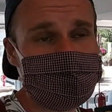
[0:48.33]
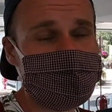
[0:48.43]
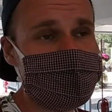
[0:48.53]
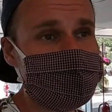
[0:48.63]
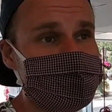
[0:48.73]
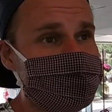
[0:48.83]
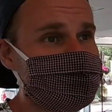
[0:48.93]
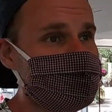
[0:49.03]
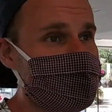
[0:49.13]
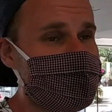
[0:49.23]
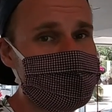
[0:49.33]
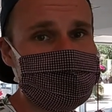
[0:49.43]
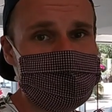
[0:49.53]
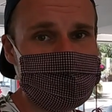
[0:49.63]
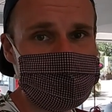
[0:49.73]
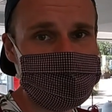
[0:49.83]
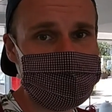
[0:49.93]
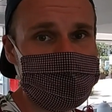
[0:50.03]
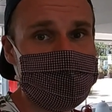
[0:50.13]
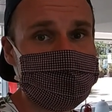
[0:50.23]
them. And in case you're interested
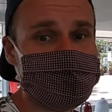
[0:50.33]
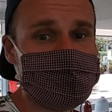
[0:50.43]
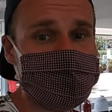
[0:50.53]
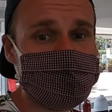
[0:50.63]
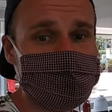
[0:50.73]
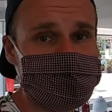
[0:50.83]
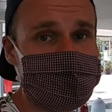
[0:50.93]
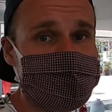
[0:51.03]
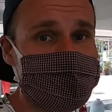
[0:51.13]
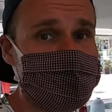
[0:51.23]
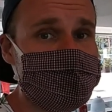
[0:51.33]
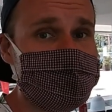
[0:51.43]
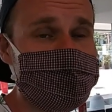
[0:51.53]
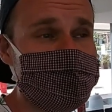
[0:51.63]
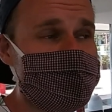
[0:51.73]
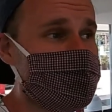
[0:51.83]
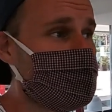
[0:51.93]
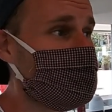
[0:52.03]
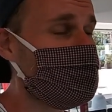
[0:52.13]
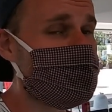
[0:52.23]
in how travel looks like in Italy
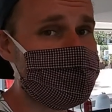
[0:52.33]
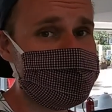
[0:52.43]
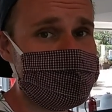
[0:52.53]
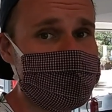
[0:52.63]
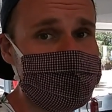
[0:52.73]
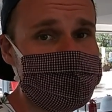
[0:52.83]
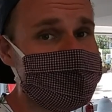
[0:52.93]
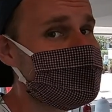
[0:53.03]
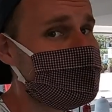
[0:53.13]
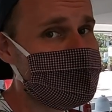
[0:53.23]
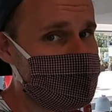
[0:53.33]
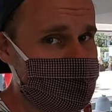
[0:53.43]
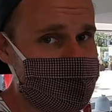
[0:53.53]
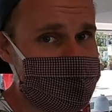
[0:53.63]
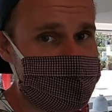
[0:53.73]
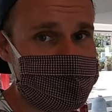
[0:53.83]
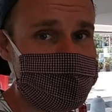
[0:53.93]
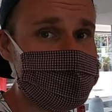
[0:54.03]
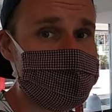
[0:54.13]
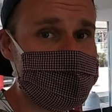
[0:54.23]
now post-COVID, this is
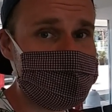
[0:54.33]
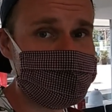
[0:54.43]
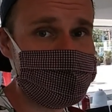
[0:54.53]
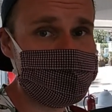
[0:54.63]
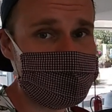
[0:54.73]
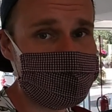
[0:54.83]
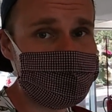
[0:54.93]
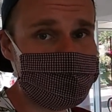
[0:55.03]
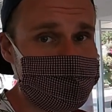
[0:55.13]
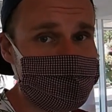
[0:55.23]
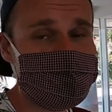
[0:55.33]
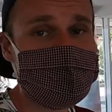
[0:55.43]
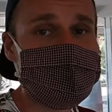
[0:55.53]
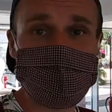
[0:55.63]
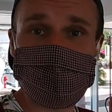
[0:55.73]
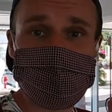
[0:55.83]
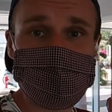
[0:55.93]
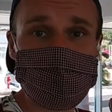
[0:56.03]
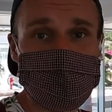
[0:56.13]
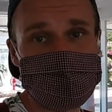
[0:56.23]
the place for you. So I'll
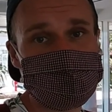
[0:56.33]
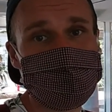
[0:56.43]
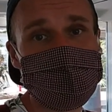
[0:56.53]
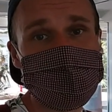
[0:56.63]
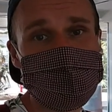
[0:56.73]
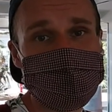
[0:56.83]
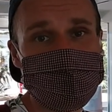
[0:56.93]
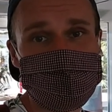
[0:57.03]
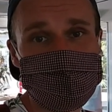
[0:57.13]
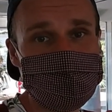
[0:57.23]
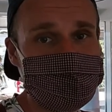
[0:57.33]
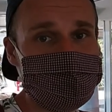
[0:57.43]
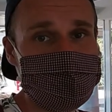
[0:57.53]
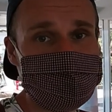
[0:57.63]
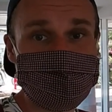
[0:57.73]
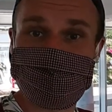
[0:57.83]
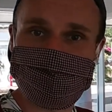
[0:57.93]
go catch a plane and talk to you later.